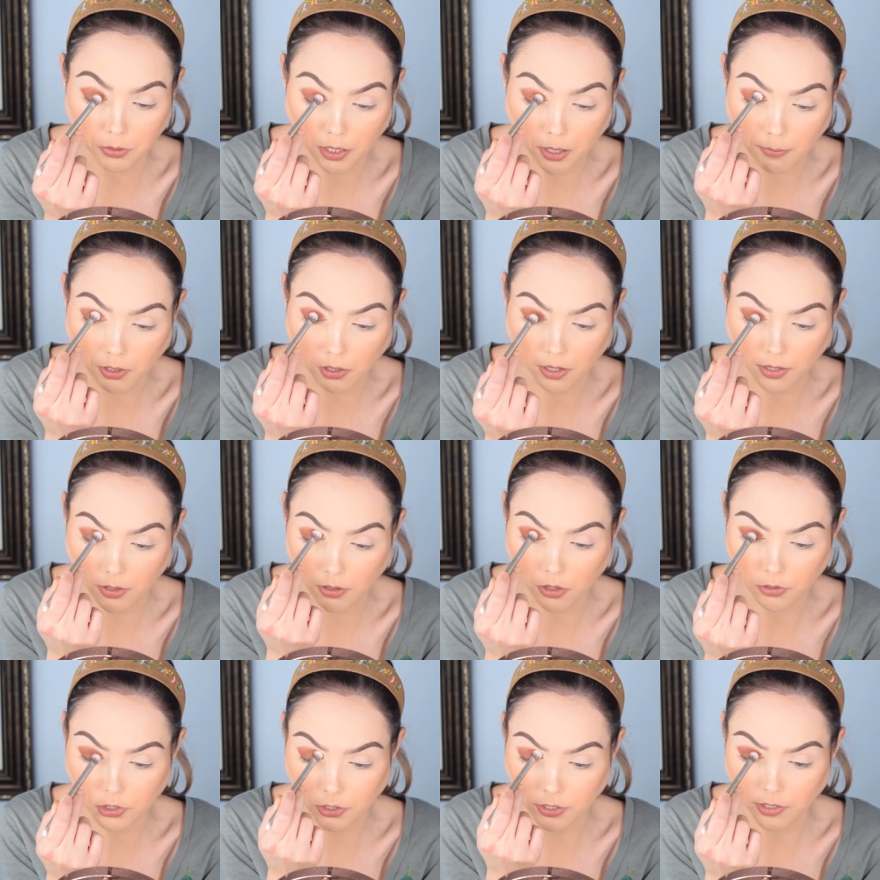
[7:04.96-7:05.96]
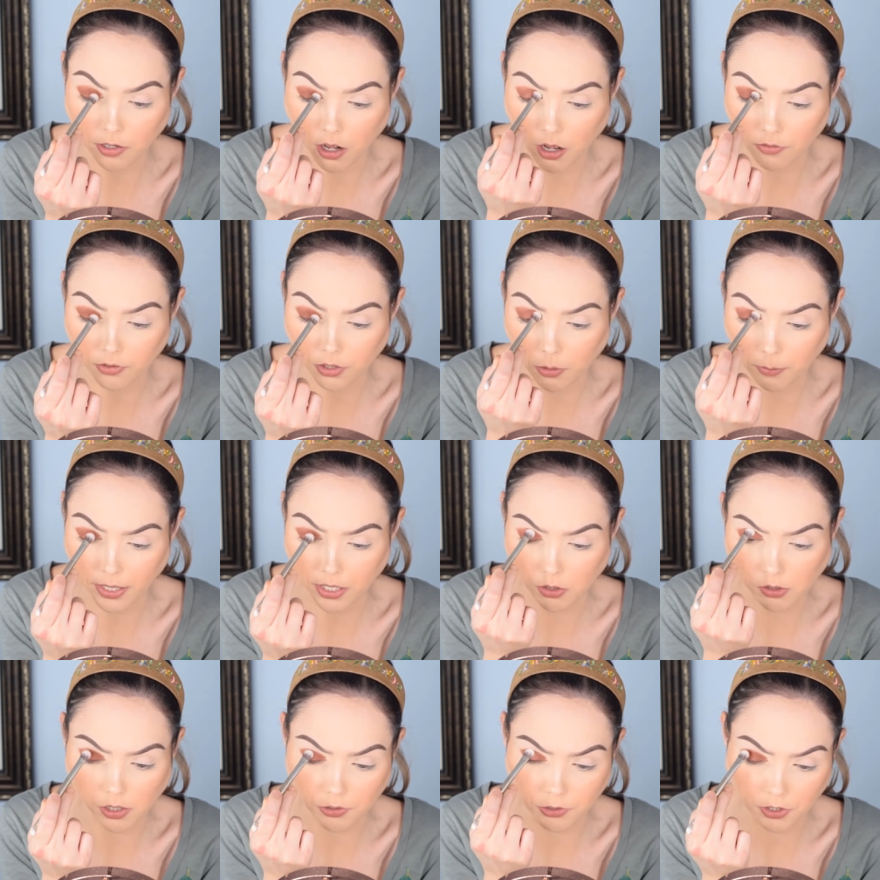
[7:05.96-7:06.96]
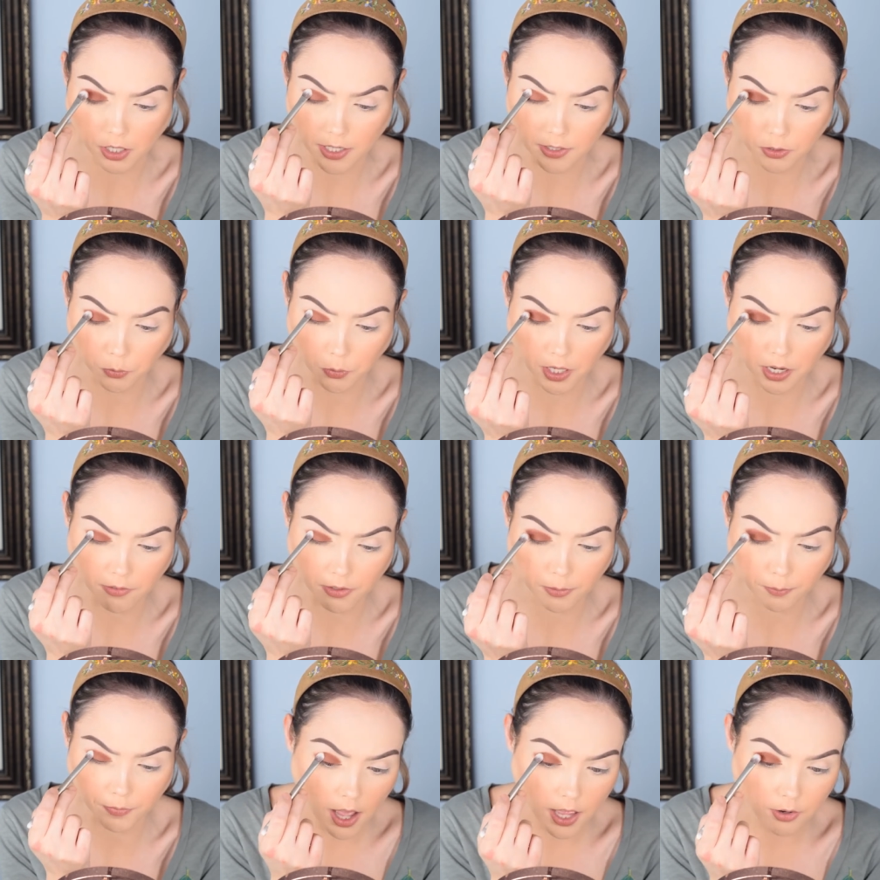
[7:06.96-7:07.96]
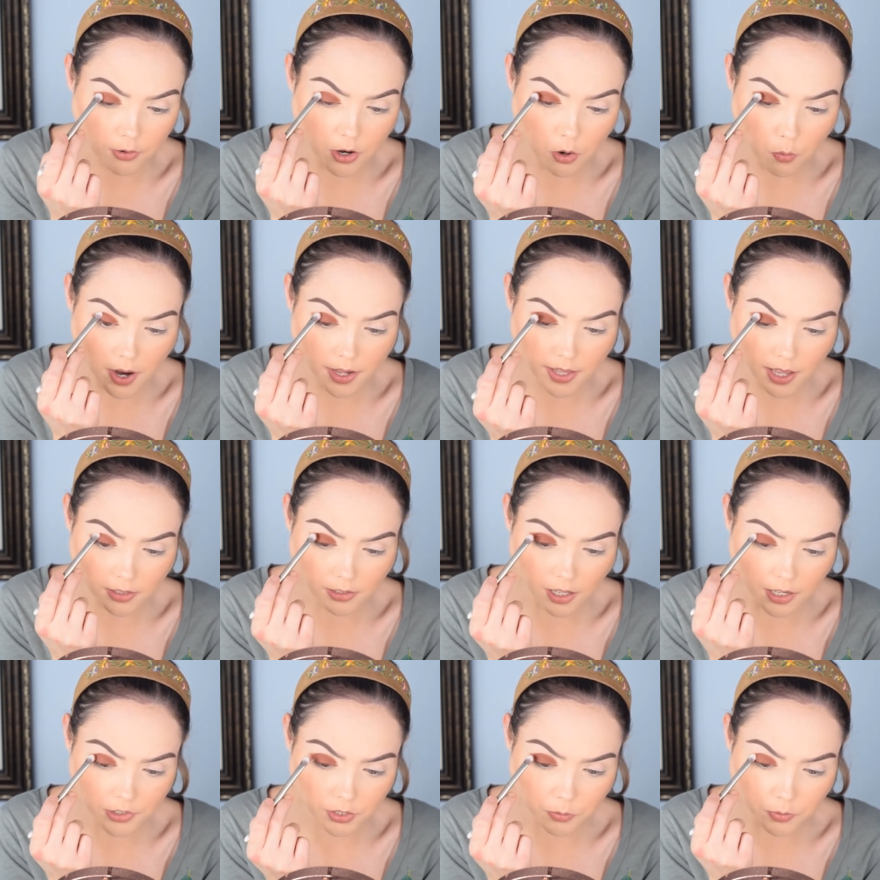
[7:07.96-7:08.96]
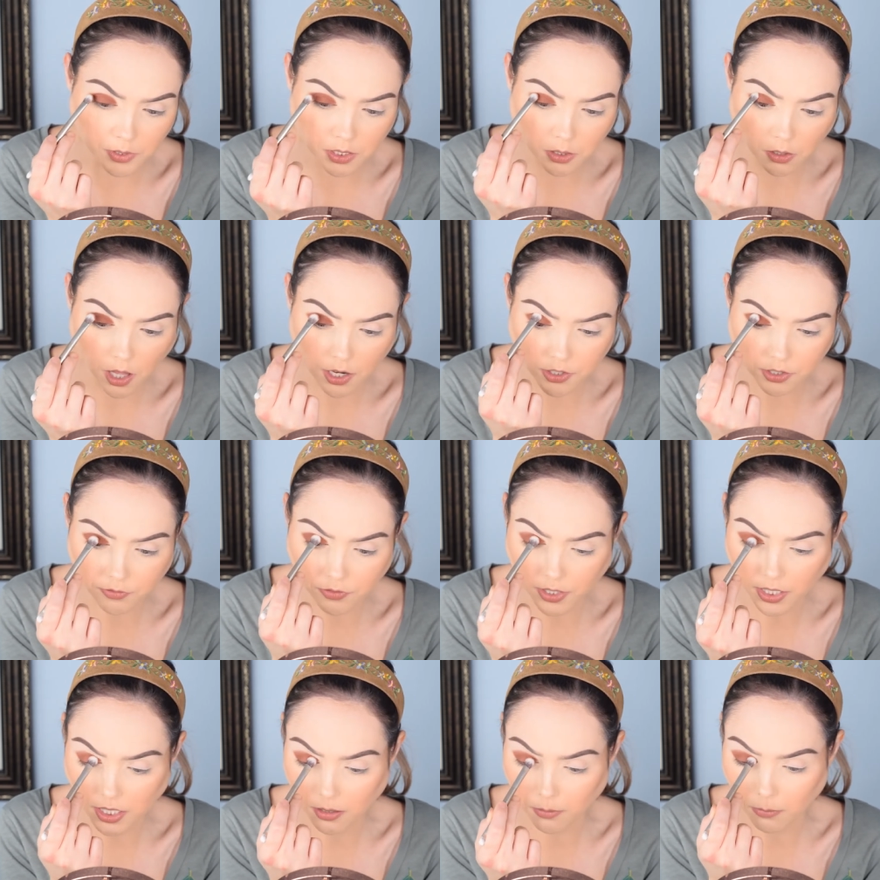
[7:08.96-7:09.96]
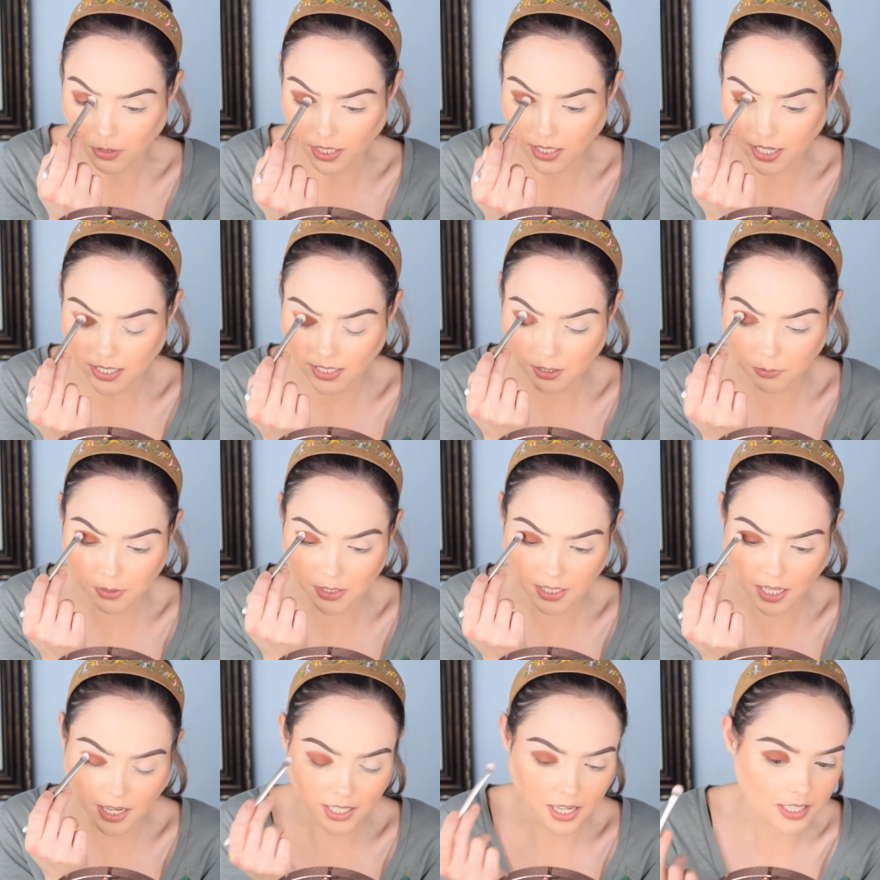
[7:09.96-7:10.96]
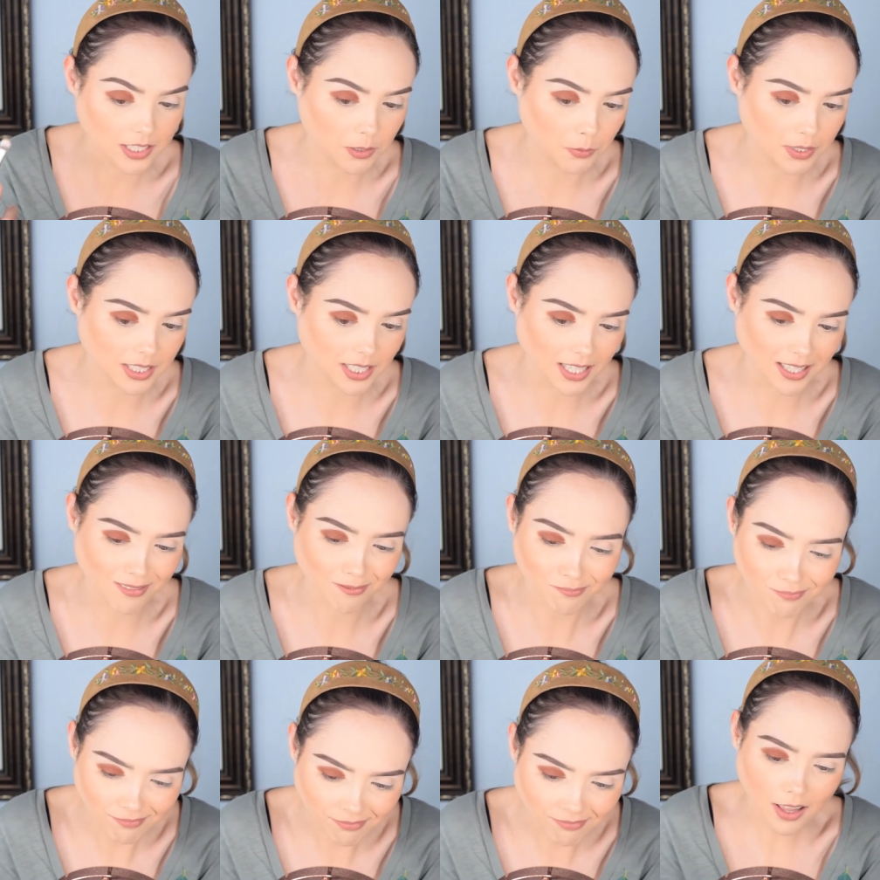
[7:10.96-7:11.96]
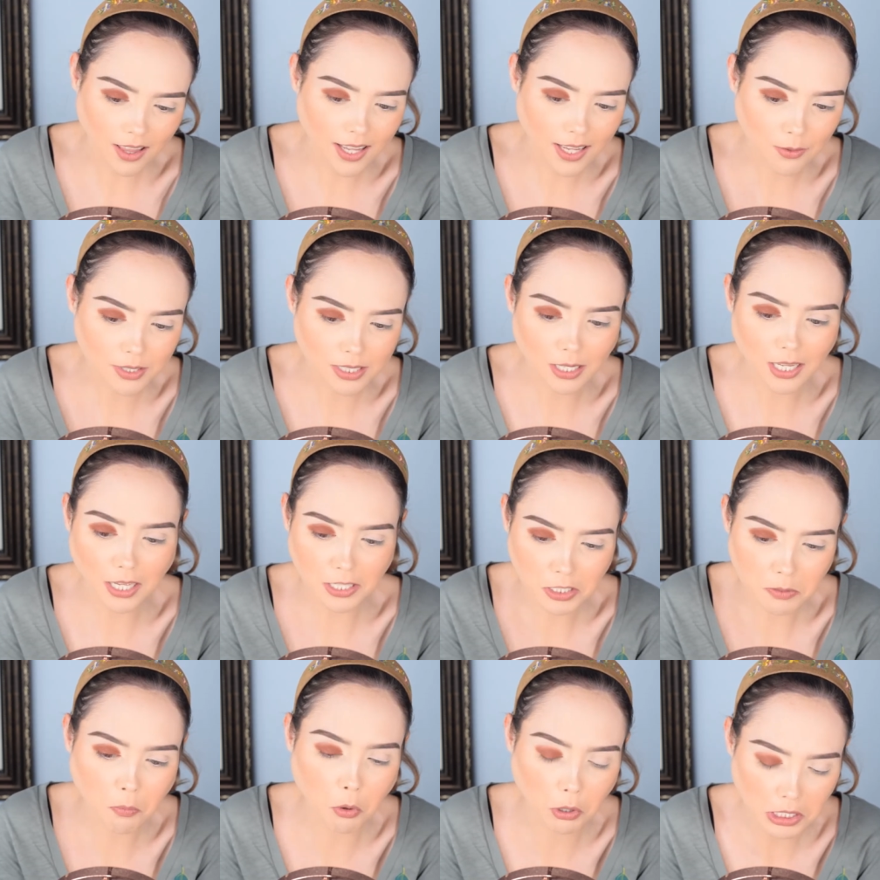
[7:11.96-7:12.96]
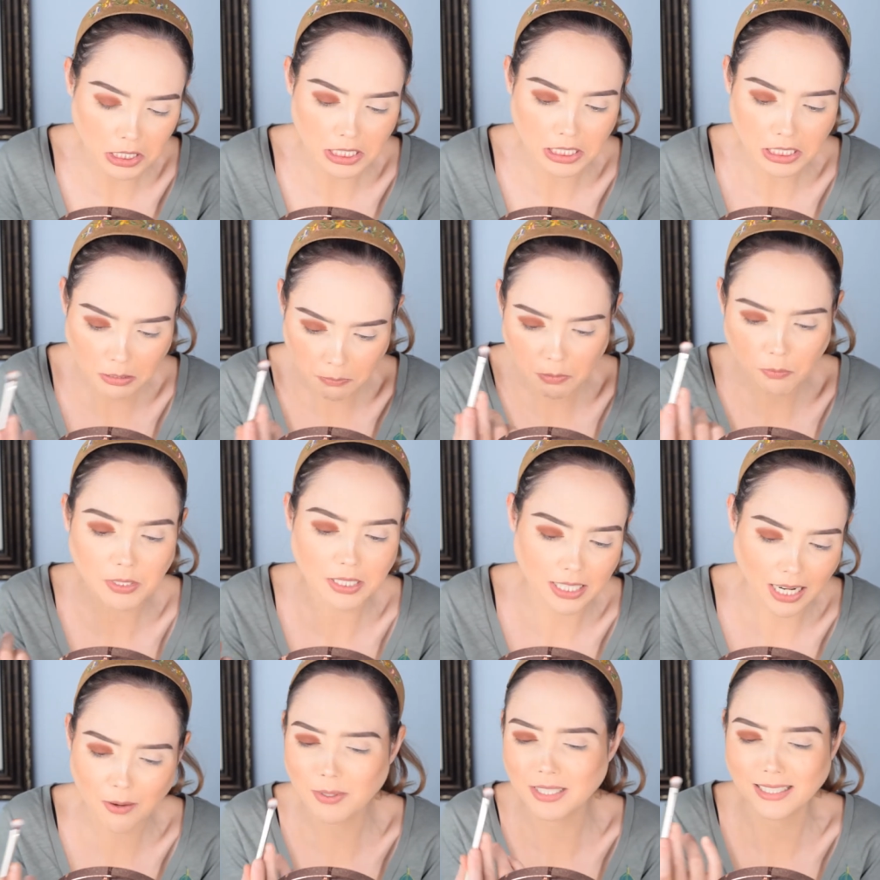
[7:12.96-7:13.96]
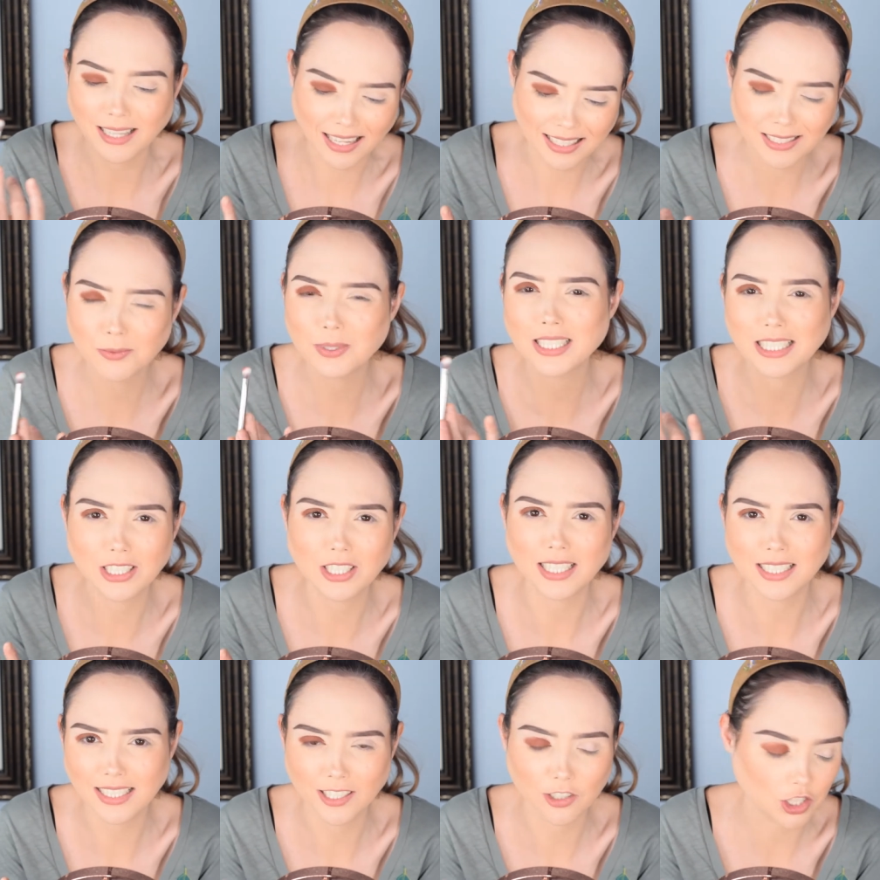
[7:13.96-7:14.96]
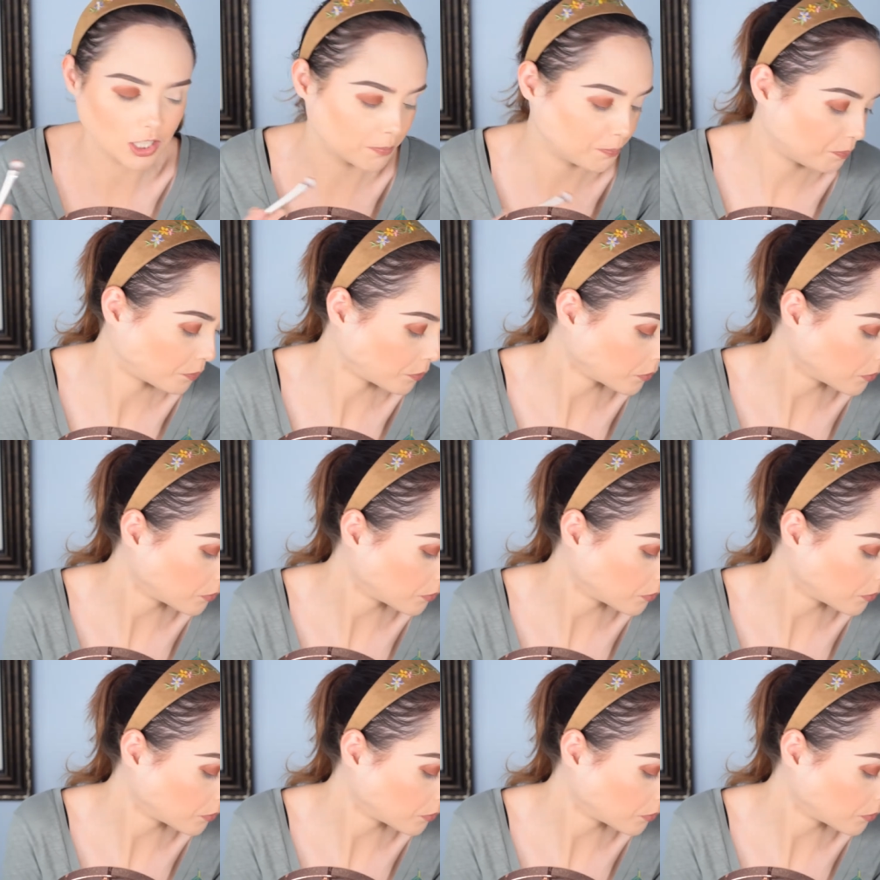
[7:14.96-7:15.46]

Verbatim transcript: coming on, then I'll turn it off or I'll make you close your eyes or whatever. I don't know why that logic was the logic for him, but I guess it was, I guess it was like, like he was like a support system. It was, it was nice. It was a good intention. So